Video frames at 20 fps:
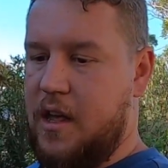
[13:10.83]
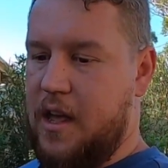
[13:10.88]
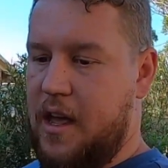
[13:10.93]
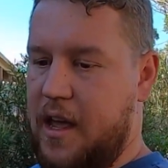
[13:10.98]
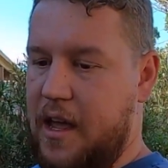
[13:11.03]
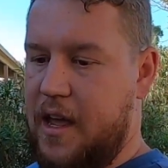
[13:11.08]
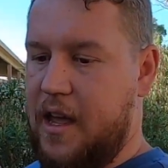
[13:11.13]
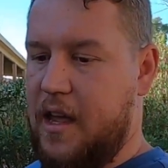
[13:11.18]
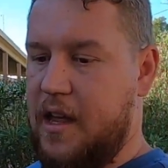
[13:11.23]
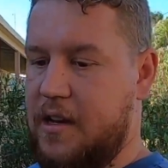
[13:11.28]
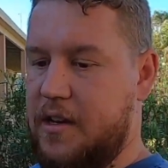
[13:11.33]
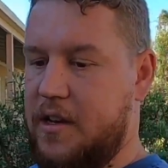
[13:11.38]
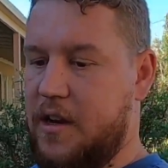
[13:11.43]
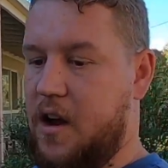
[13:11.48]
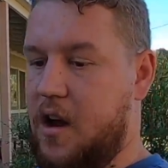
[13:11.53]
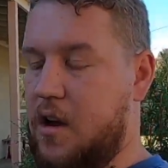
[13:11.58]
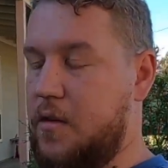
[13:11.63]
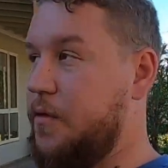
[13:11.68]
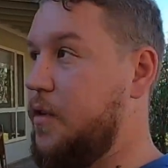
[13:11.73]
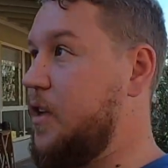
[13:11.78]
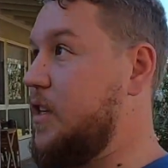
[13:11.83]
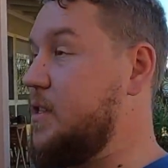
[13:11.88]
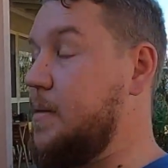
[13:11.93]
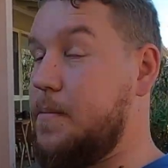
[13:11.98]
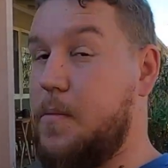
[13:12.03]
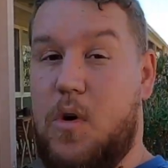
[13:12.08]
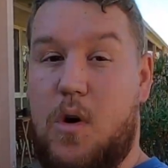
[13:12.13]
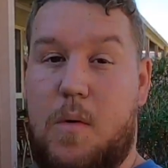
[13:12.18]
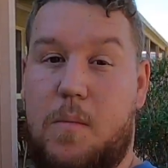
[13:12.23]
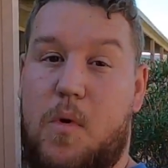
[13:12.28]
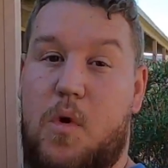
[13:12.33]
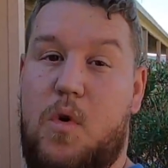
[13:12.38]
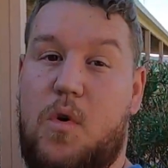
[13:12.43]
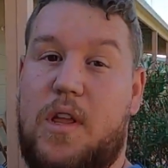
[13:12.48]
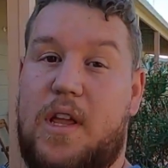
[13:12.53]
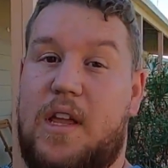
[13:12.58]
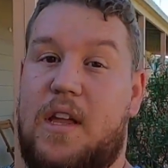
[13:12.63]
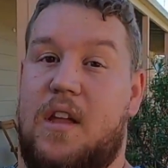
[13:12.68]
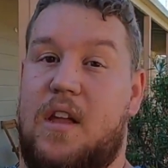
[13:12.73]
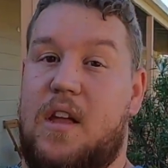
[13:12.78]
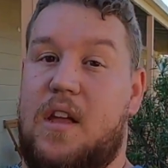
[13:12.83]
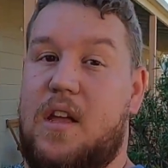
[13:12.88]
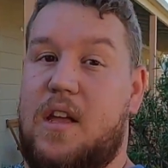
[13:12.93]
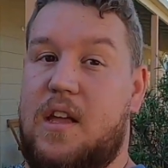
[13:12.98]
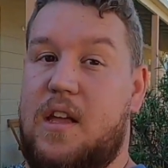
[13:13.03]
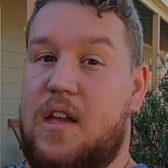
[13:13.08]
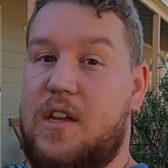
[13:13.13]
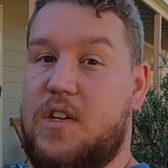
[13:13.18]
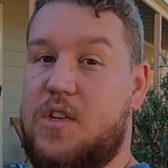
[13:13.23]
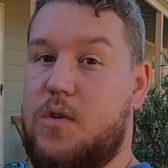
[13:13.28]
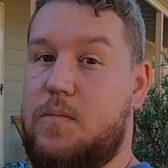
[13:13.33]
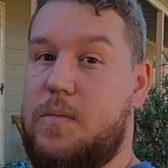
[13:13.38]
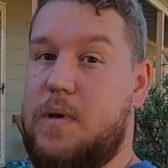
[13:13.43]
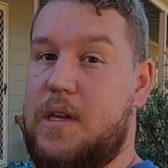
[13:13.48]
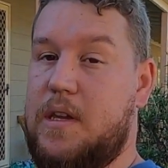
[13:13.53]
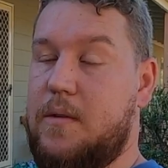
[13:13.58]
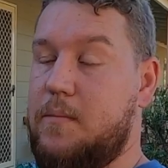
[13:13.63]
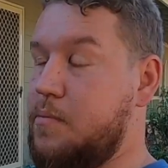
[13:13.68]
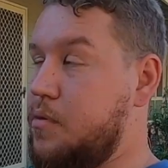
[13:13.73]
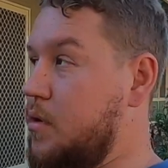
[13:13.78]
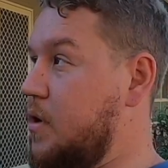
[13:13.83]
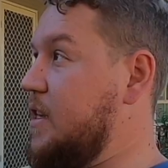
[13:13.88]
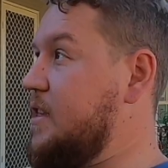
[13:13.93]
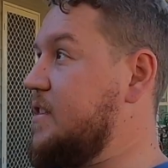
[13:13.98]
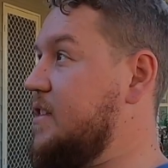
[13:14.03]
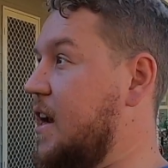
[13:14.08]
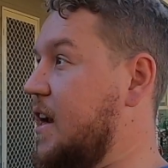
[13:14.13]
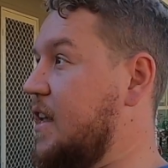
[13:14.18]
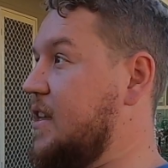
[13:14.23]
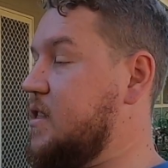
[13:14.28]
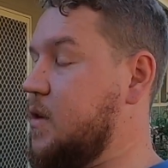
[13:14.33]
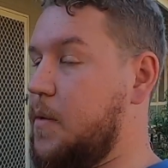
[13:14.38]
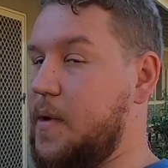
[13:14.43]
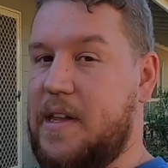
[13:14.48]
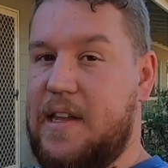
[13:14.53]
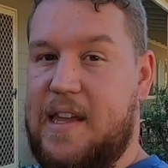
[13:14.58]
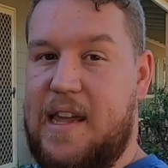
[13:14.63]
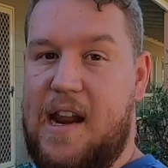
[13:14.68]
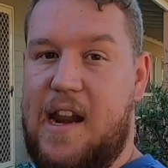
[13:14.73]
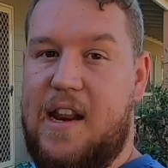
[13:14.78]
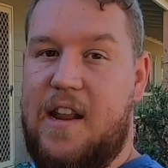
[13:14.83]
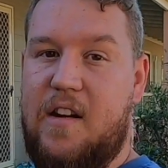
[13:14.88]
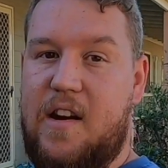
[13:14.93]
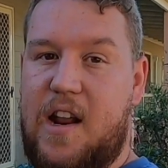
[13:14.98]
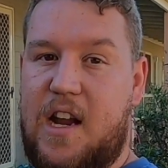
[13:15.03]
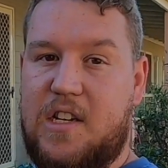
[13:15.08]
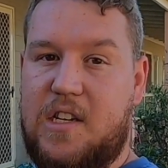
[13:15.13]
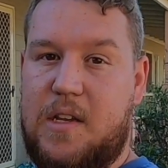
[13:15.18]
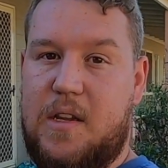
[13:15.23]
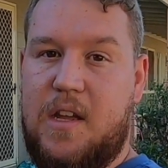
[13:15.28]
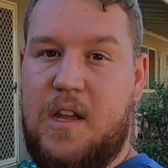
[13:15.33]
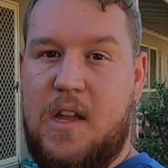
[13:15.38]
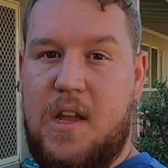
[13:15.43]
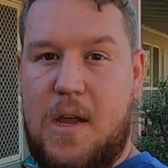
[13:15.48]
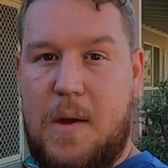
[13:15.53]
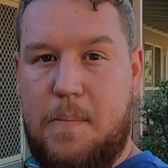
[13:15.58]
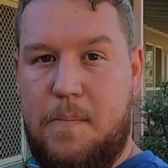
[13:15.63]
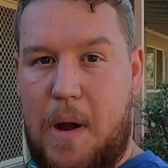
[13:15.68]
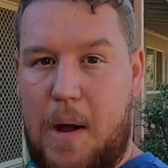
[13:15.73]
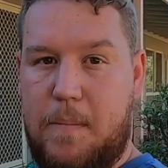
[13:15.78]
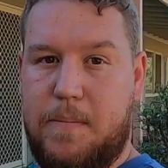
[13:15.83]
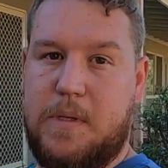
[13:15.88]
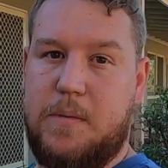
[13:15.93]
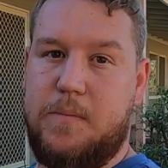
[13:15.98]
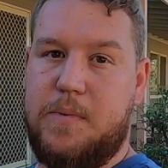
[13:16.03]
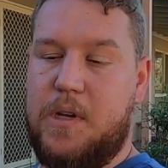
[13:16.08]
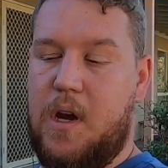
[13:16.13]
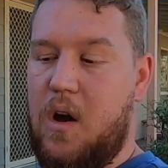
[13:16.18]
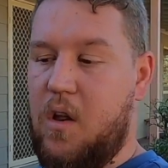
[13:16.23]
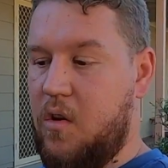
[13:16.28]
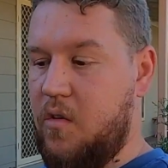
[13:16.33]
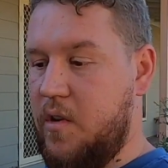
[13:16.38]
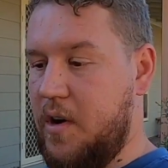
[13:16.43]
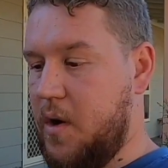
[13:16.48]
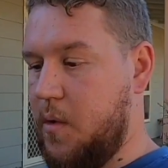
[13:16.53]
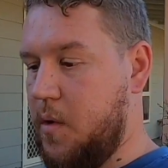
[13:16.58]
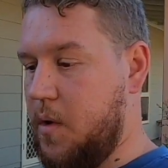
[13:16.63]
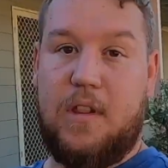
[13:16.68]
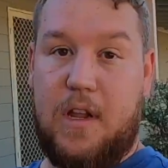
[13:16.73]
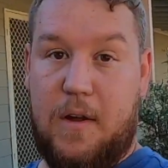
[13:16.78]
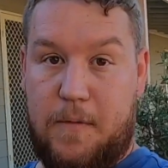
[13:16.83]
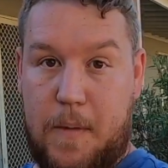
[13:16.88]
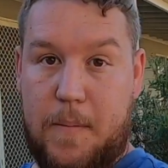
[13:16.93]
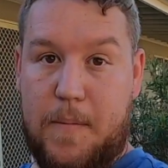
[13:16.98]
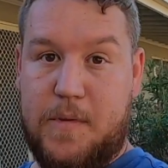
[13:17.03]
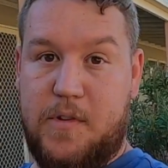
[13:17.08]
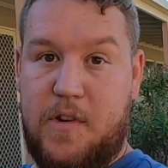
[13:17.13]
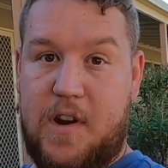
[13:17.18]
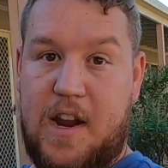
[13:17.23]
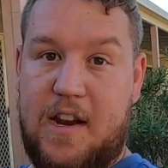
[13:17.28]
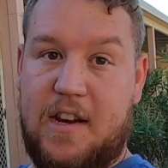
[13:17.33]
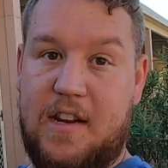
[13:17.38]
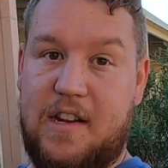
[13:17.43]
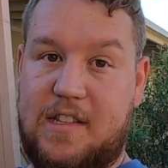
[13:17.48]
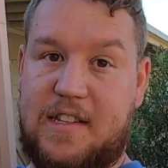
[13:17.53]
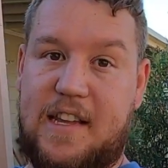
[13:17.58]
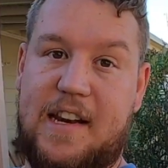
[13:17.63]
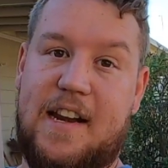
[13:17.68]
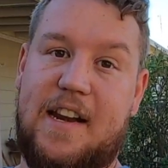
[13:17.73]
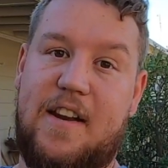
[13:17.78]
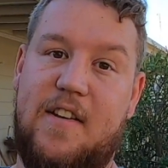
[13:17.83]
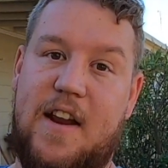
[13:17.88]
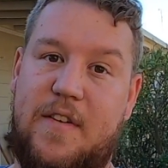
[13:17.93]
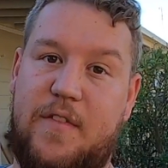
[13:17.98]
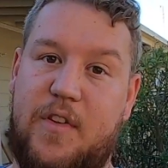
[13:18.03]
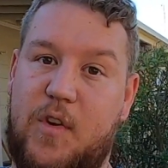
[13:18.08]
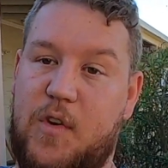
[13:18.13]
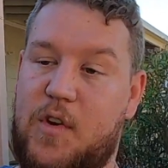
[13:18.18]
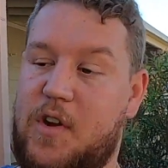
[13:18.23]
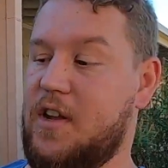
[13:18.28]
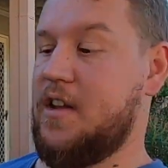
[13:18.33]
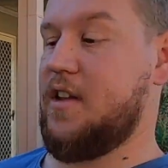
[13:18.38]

and hopefully tomorrow morning it should be pretty sunny so we can get out here and actually pump some solar into it. I'll flip this around, let's get in here and have a look.